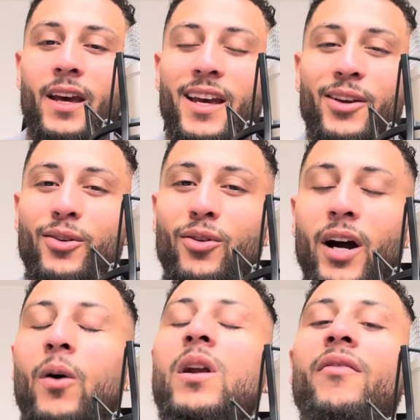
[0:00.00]
You know, I
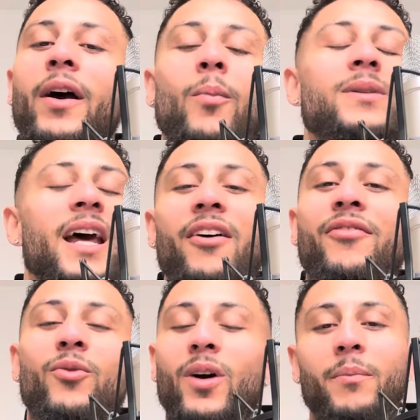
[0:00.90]
would have helped
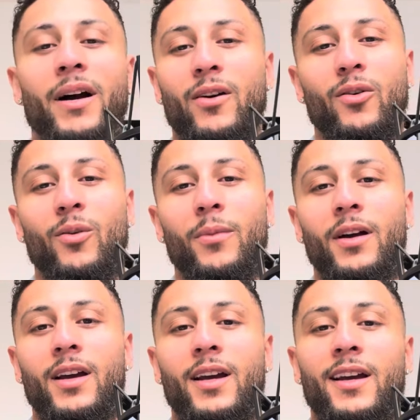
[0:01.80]
everyone back home.
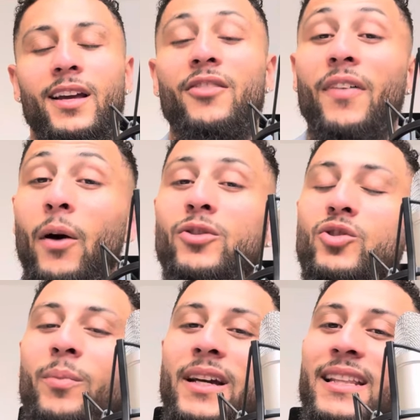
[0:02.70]
If I was to
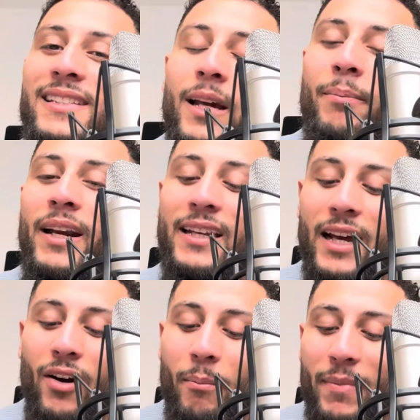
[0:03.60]
make the same money now
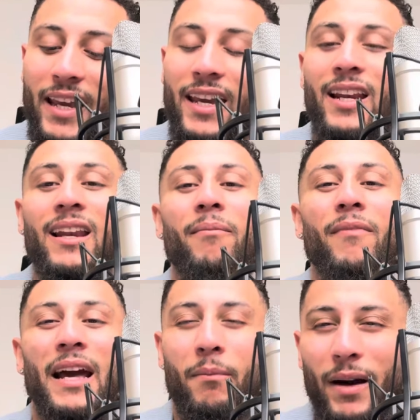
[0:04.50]
I'm making
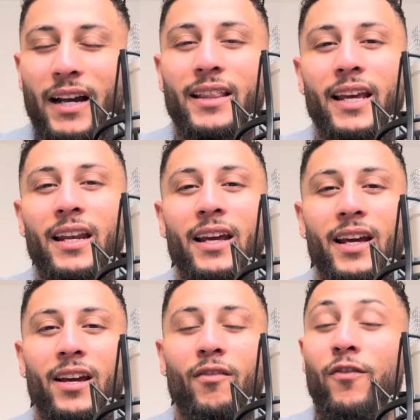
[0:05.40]
like back then
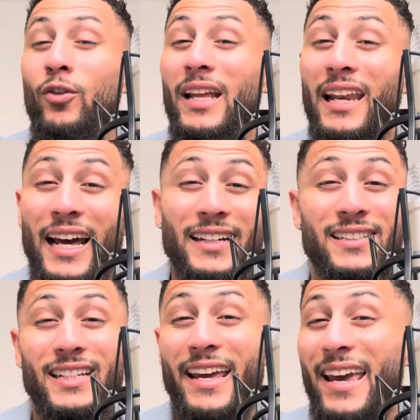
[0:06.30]
for the
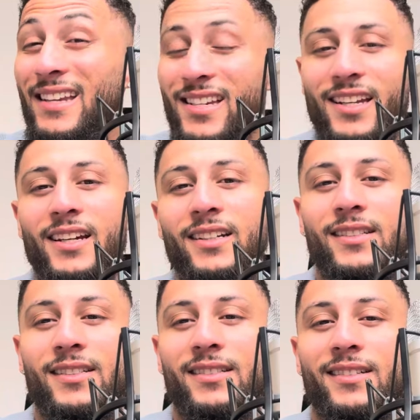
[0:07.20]
last 8
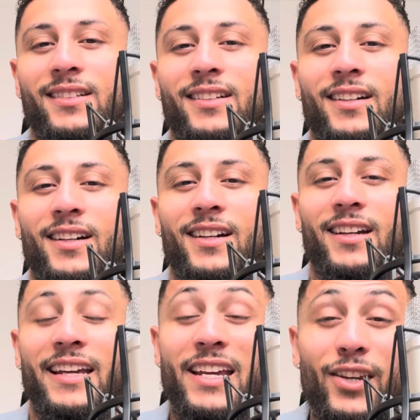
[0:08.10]
years
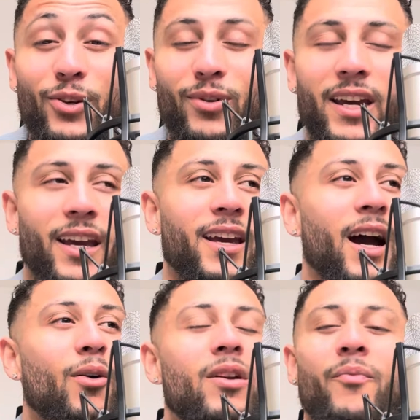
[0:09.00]
in UK, I
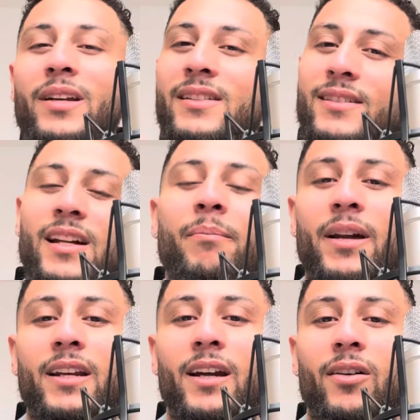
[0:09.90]
would have been
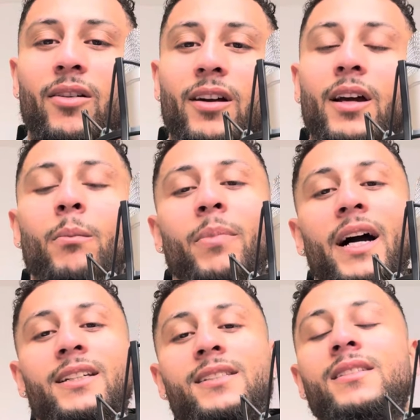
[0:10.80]
somebody now. But I
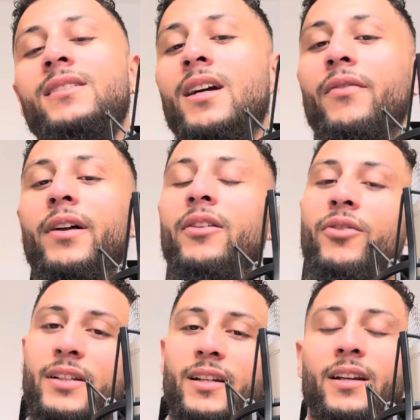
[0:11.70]
just discovered
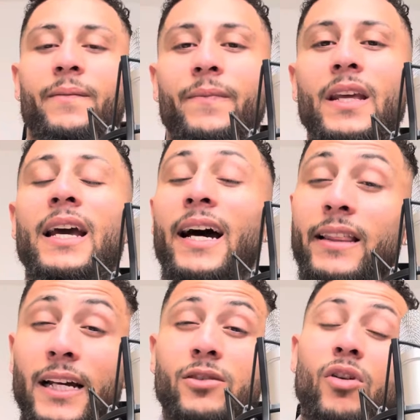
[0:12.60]
recently. And
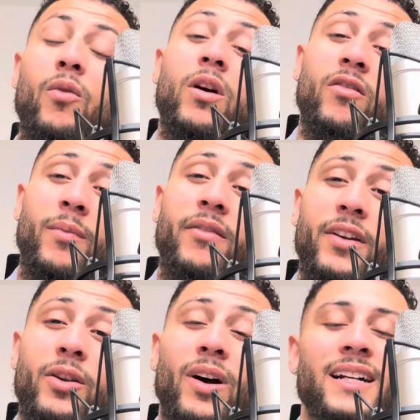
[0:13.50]
that's why one of my
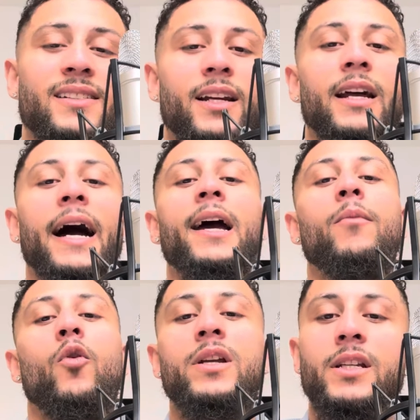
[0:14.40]
video, I said, I am
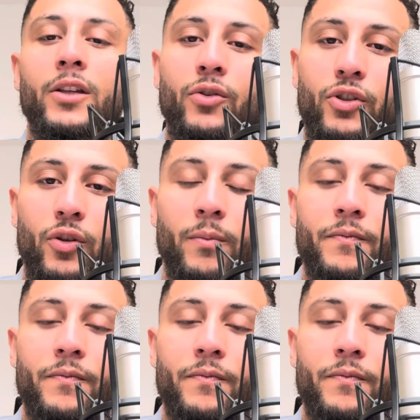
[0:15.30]
quitting YouTube.